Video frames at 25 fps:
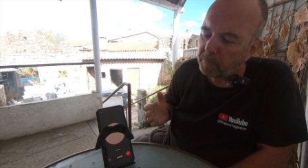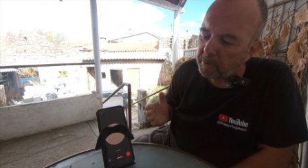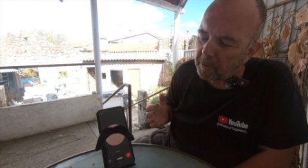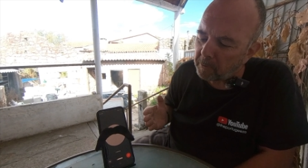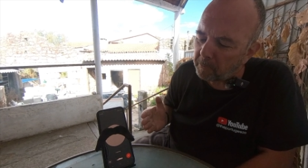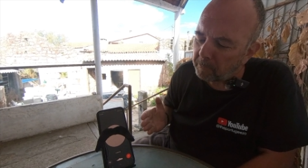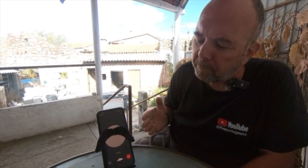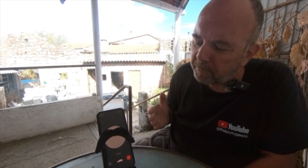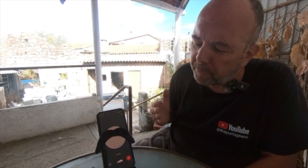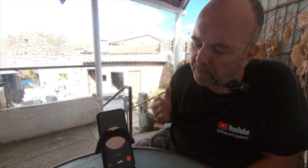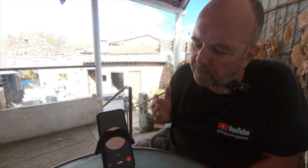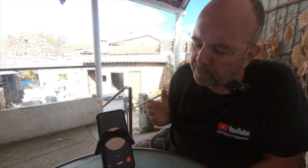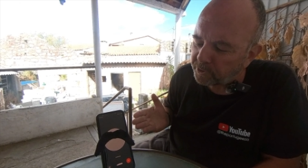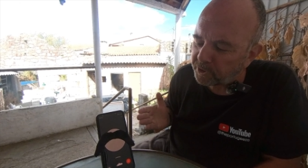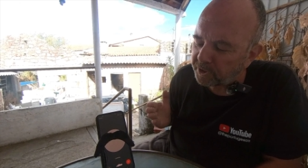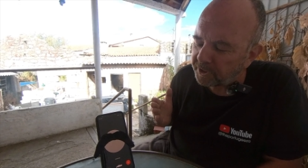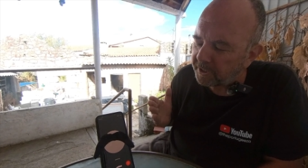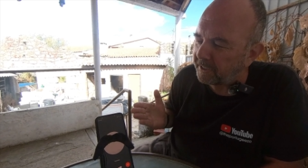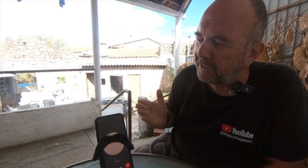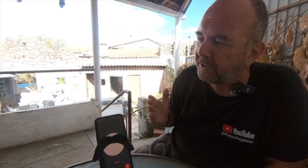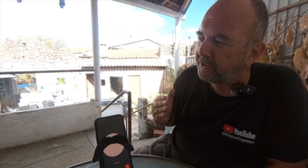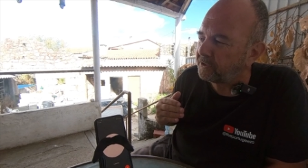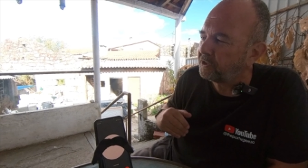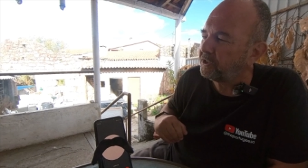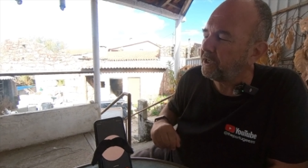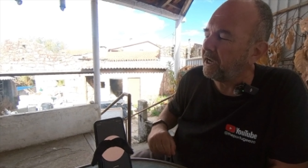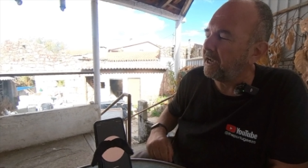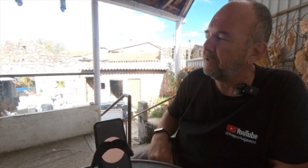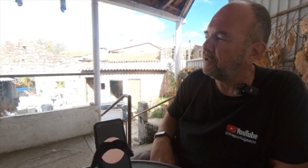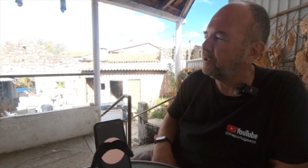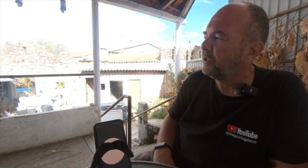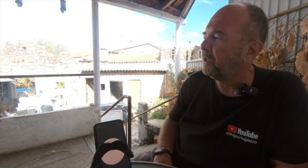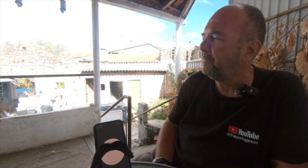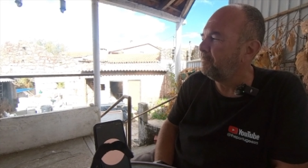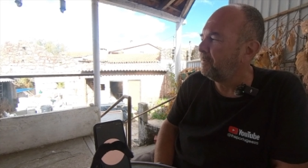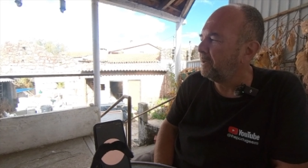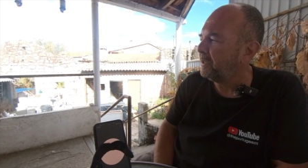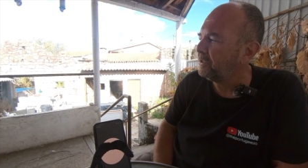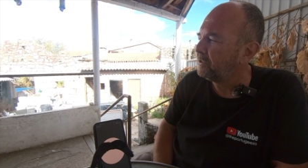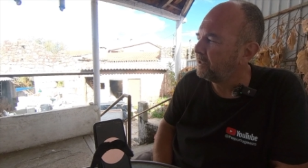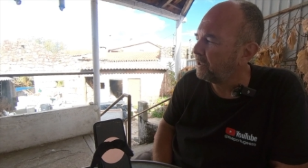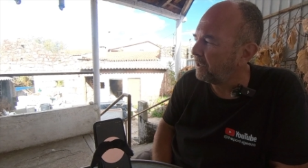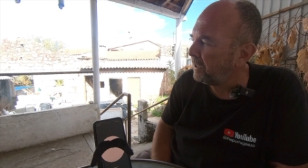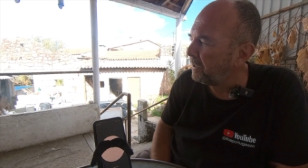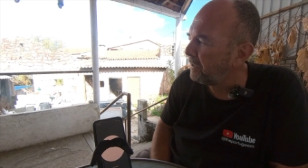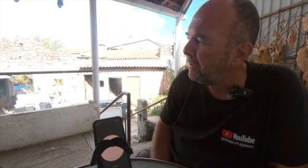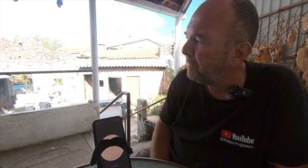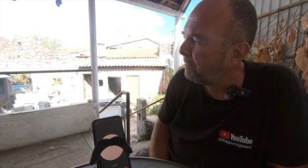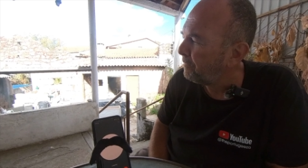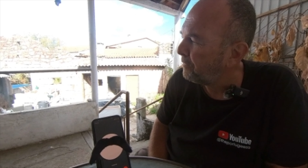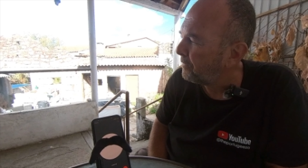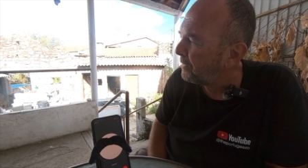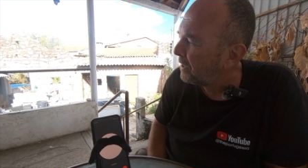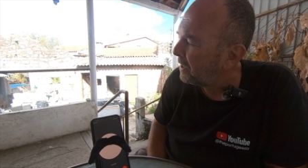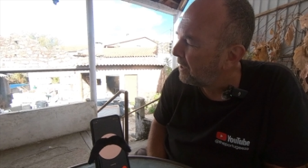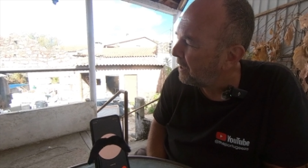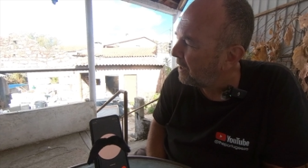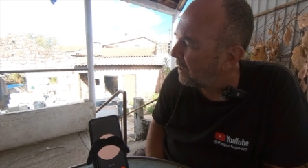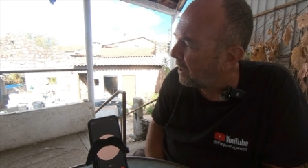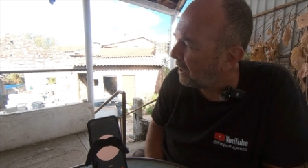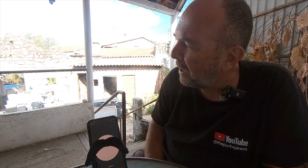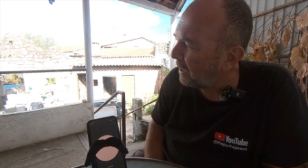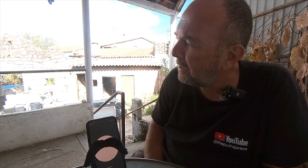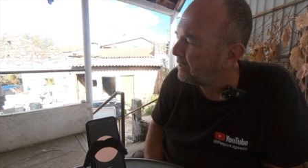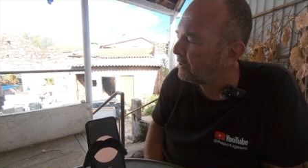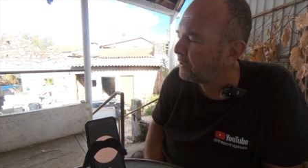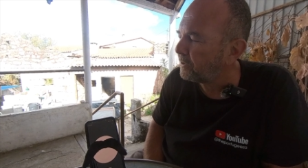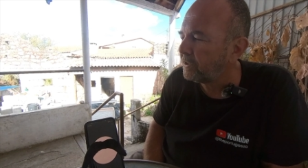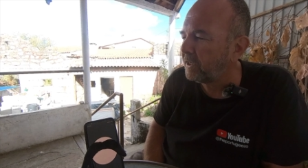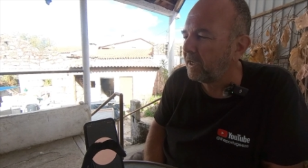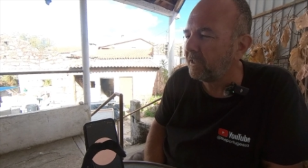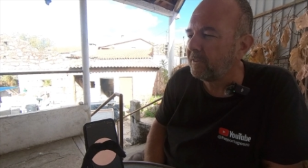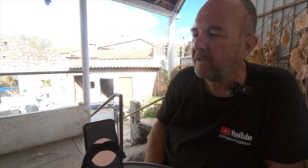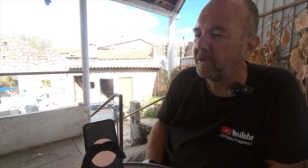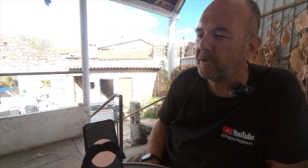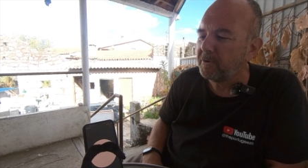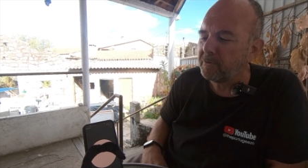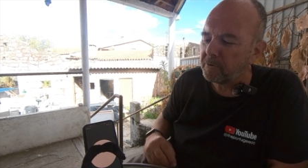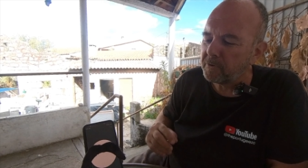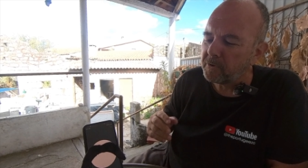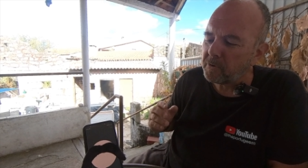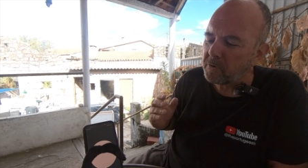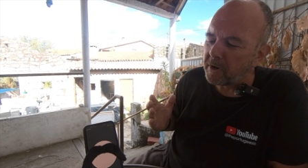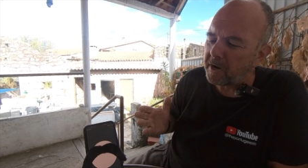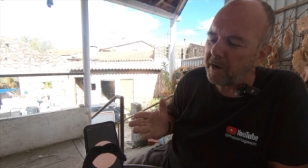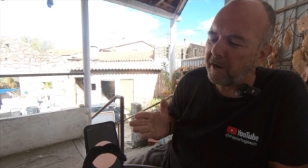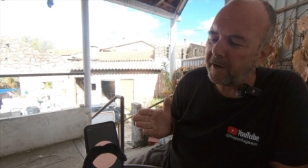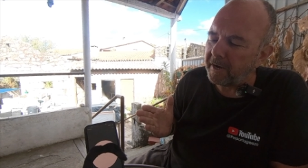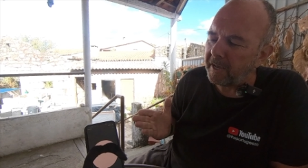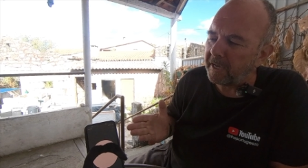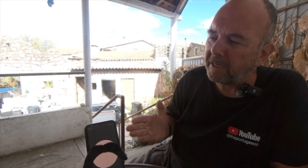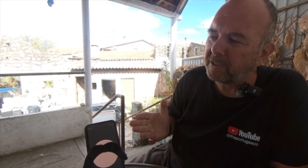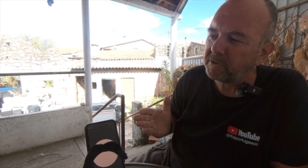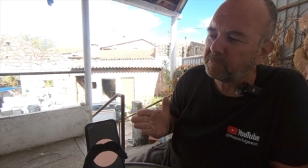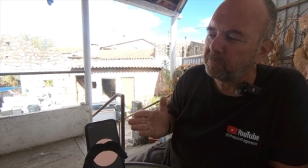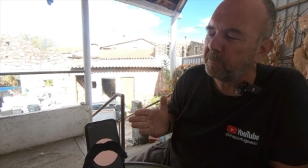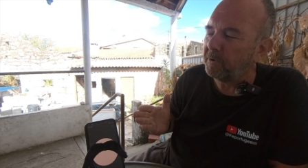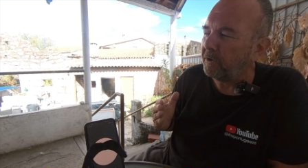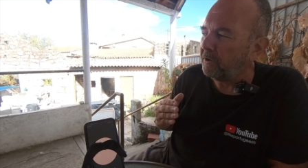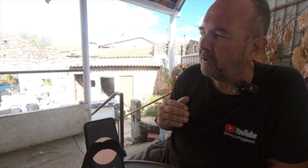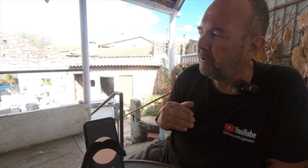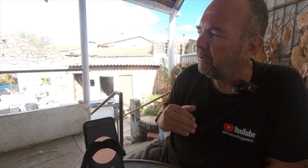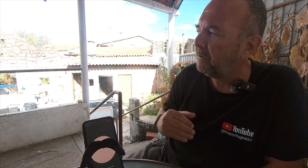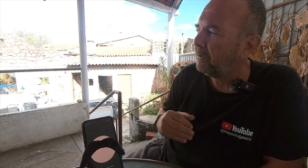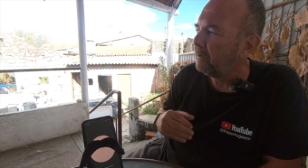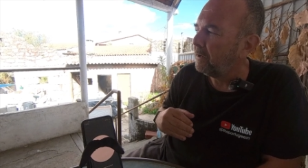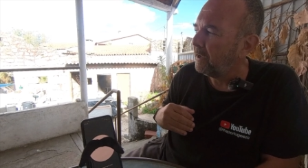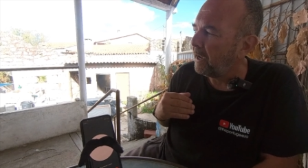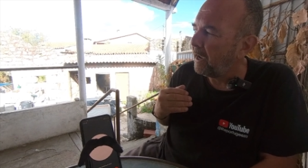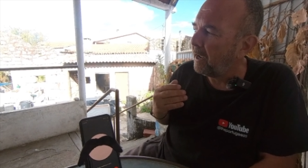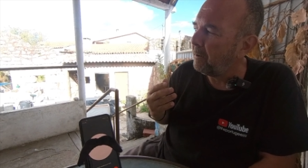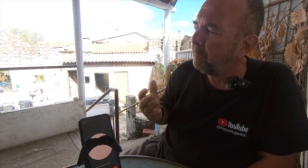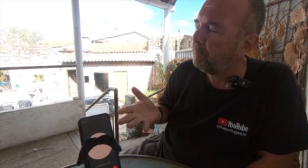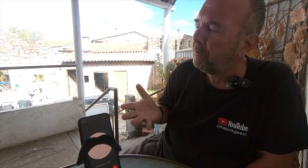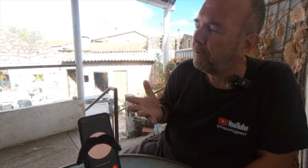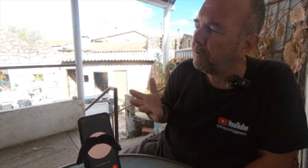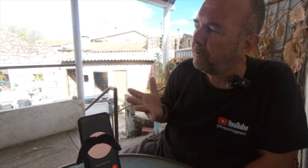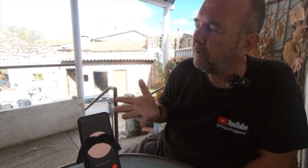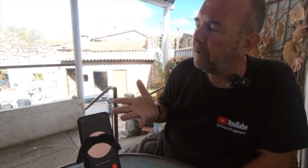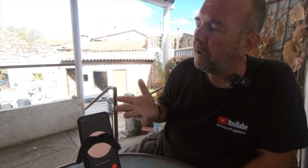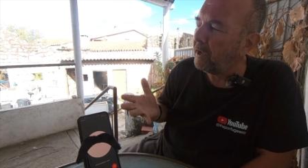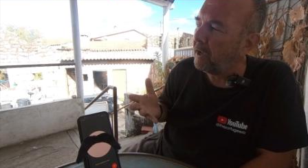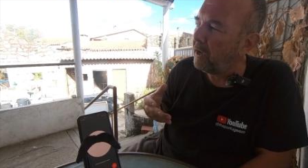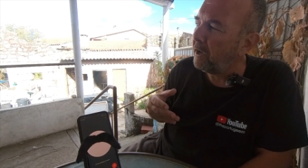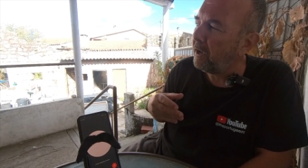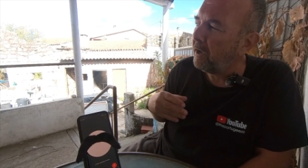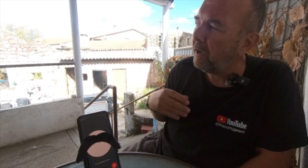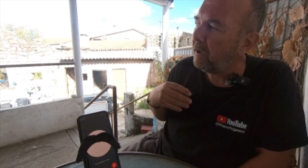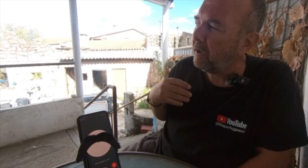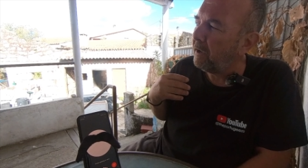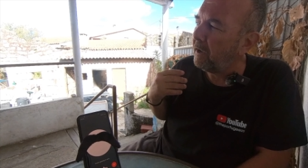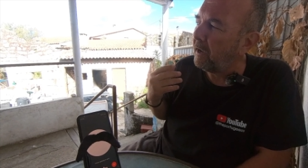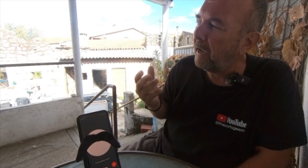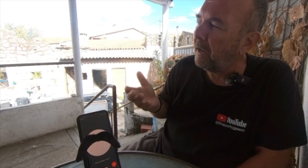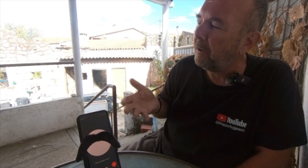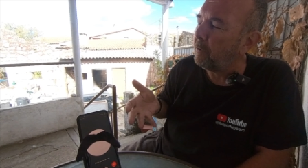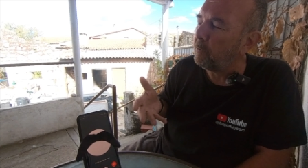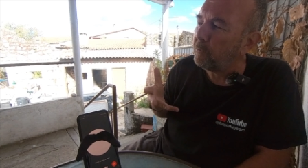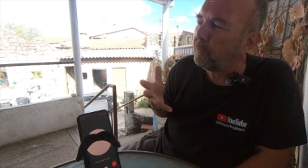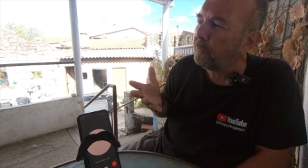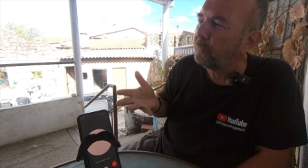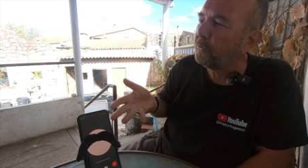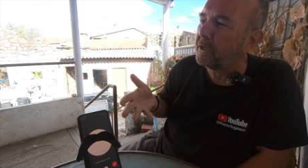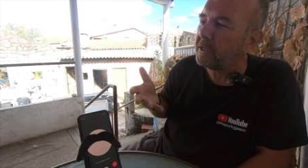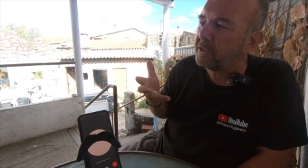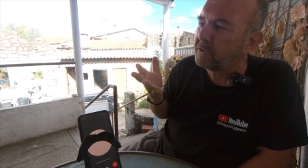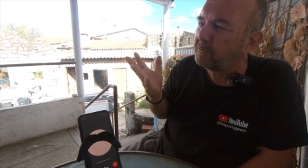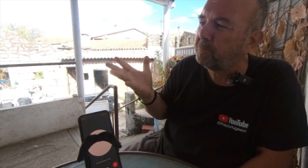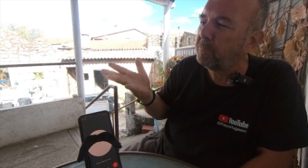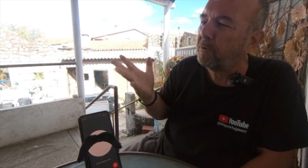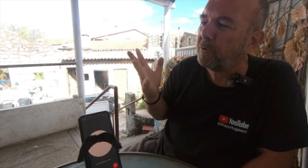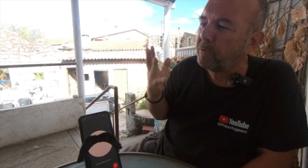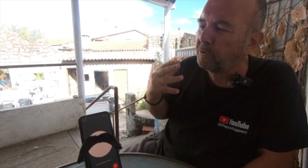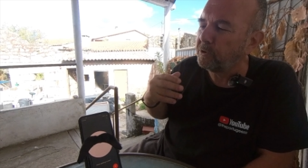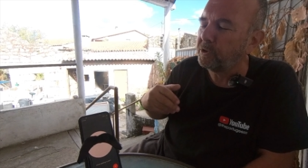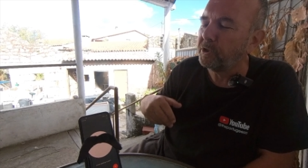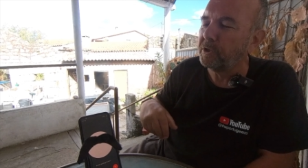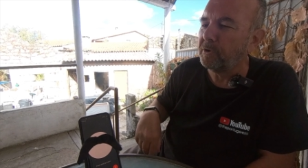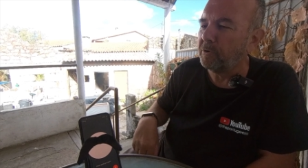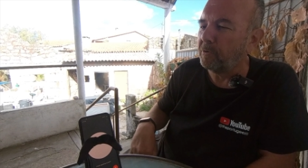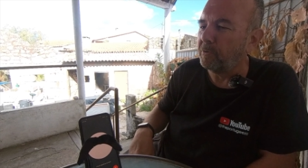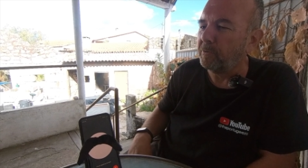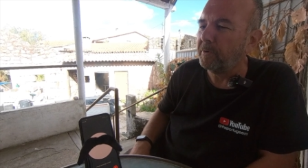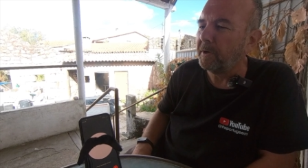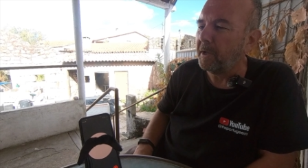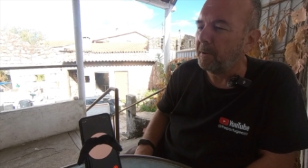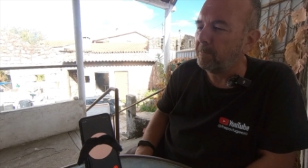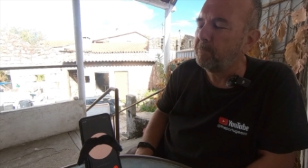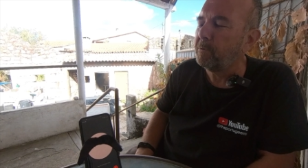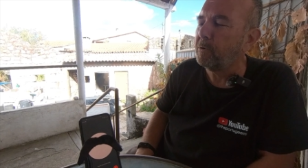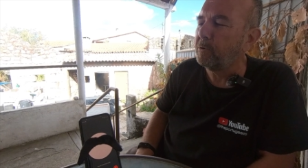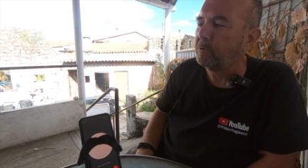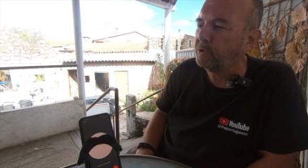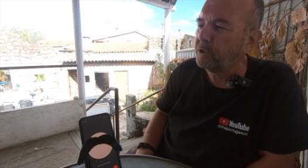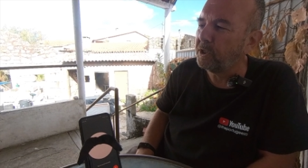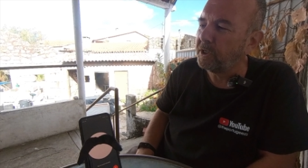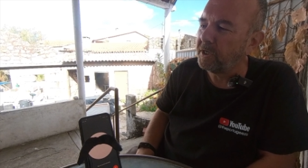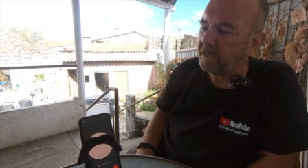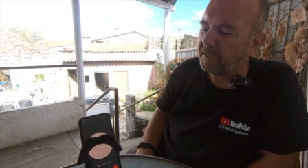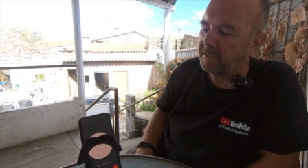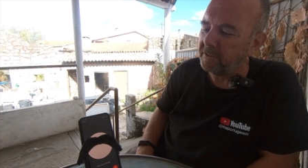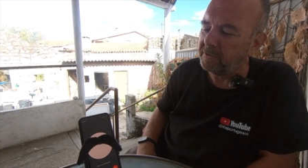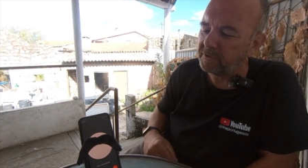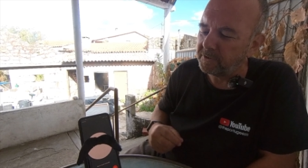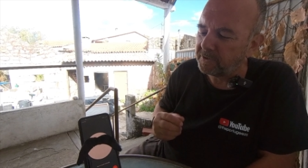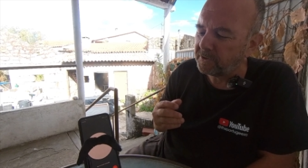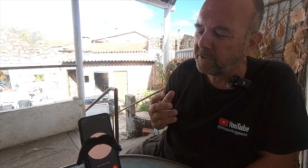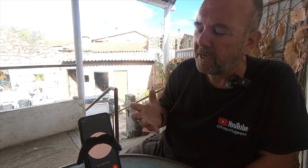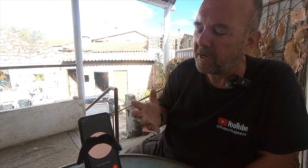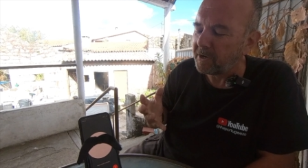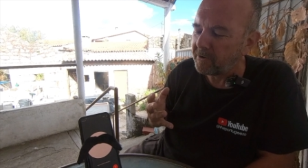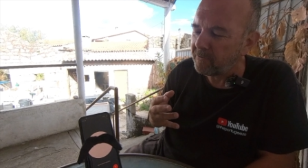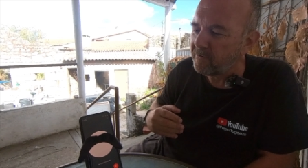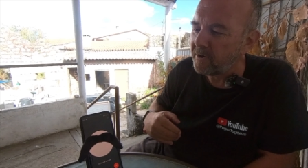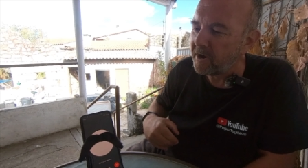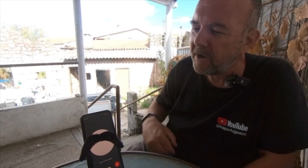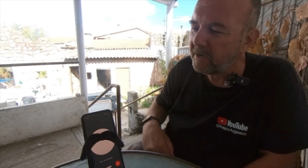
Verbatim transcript: Well, Portuguese ChatGPT, I understand that you're quite an expert at uh, at all things Portugal and Portuguese. Is that